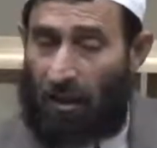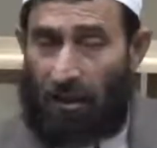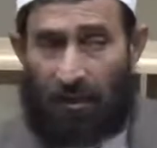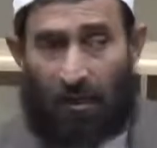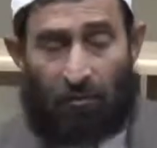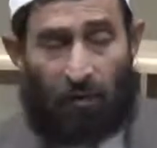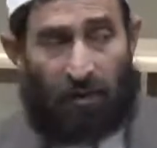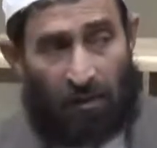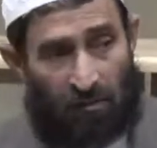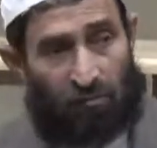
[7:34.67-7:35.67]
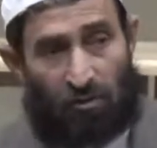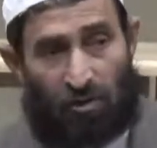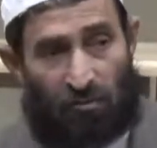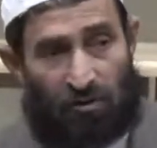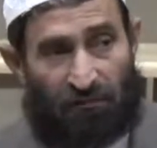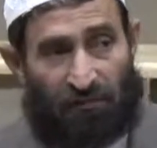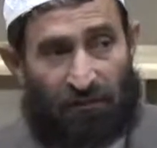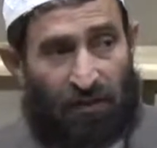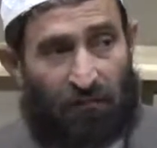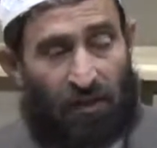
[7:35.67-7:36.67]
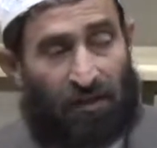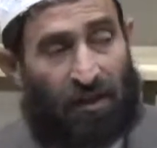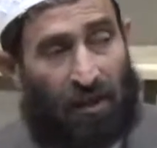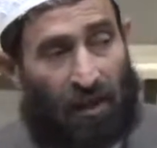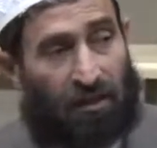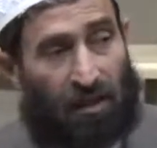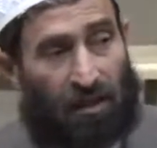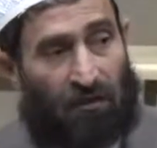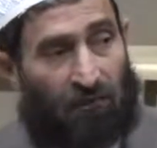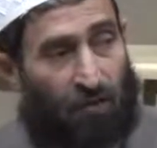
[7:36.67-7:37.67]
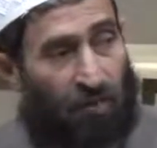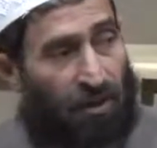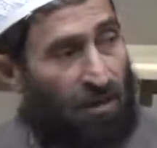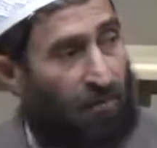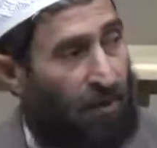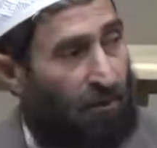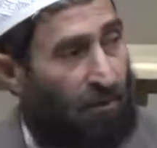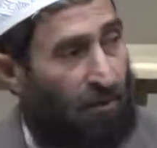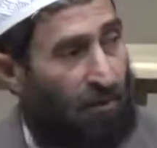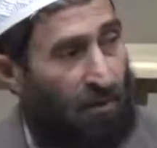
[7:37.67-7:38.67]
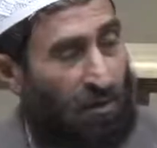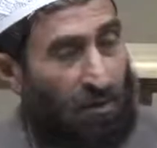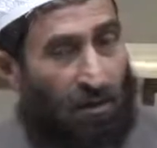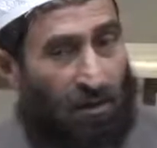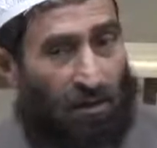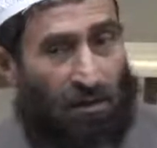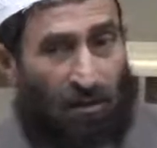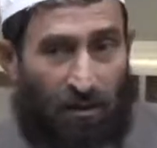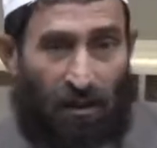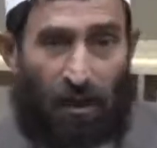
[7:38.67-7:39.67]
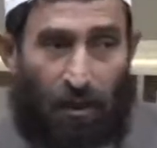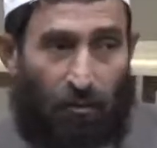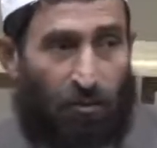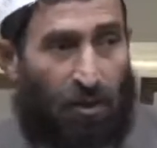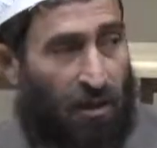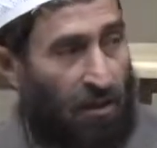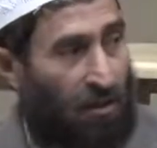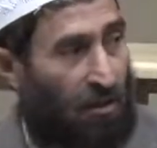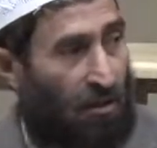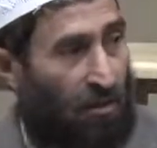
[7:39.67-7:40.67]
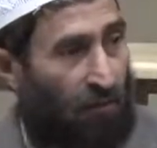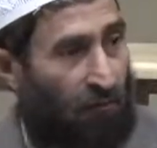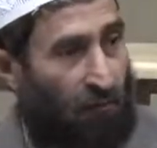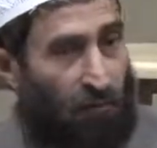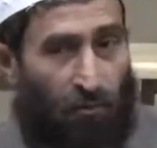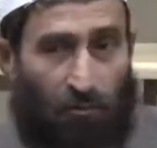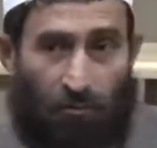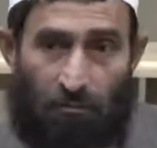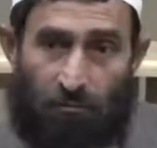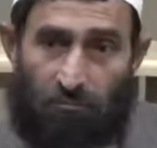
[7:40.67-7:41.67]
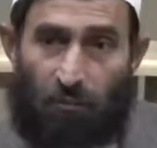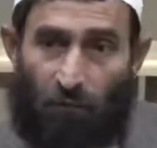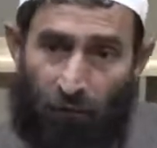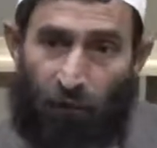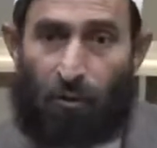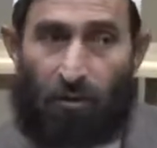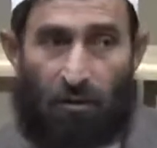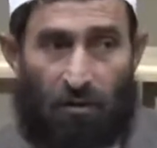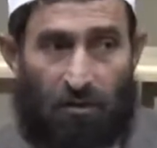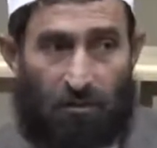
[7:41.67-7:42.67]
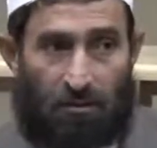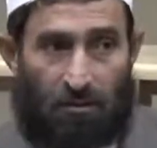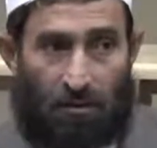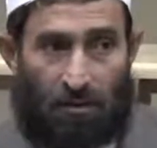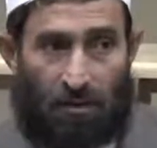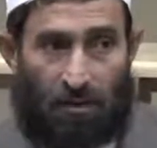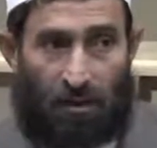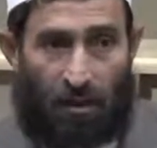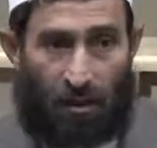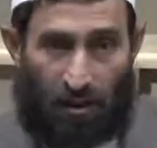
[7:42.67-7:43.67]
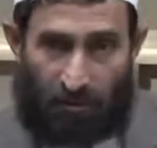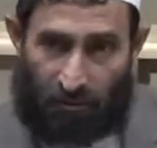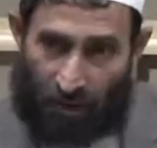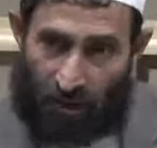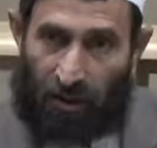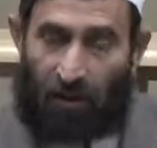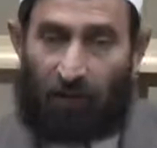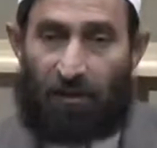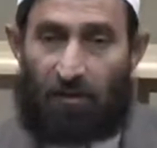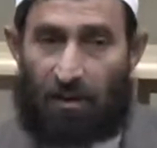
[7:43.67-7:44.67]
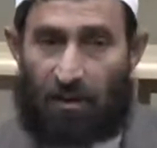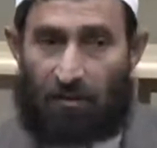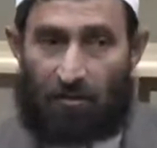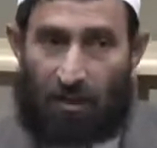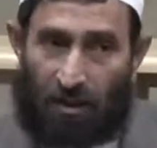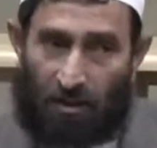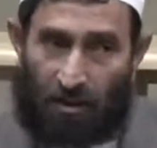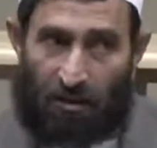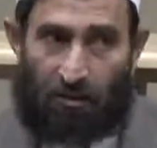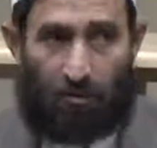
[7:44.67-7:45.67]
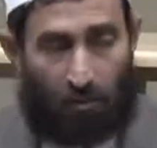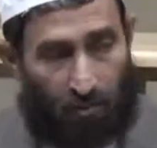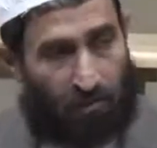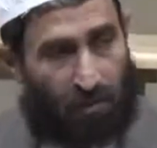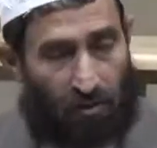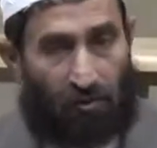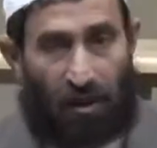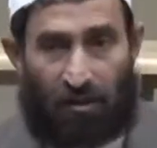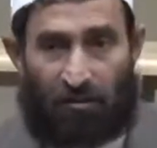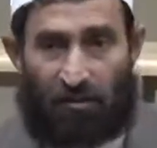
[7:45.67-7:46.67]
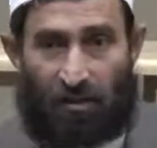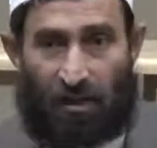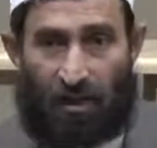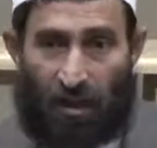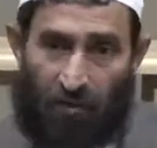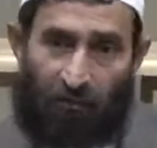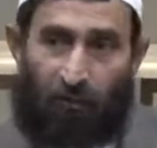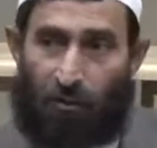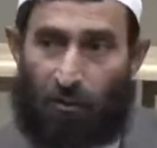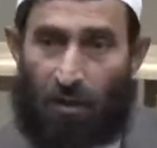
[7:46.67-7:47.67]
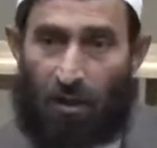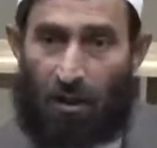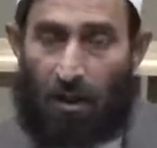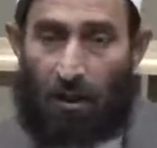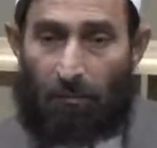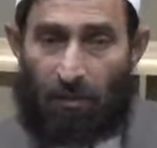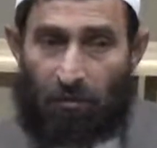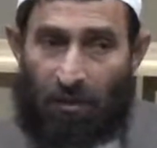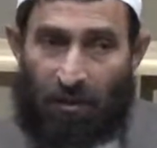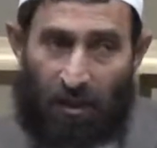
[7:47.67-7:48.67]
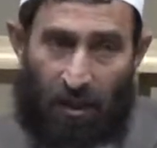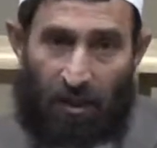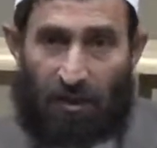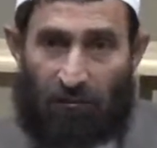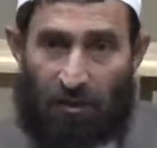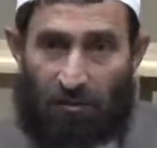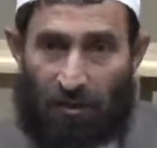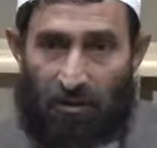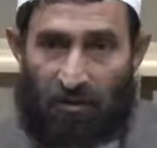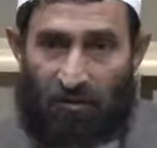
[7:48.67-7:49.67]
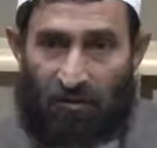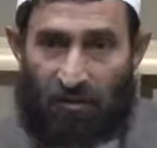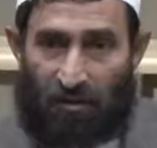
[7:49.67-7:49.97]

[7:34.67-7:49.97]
that when in Surah Al-Mutaffifin, when they are taking from other people, they are looking for full, to take everything, to take their rights in full. But when they are giving to others,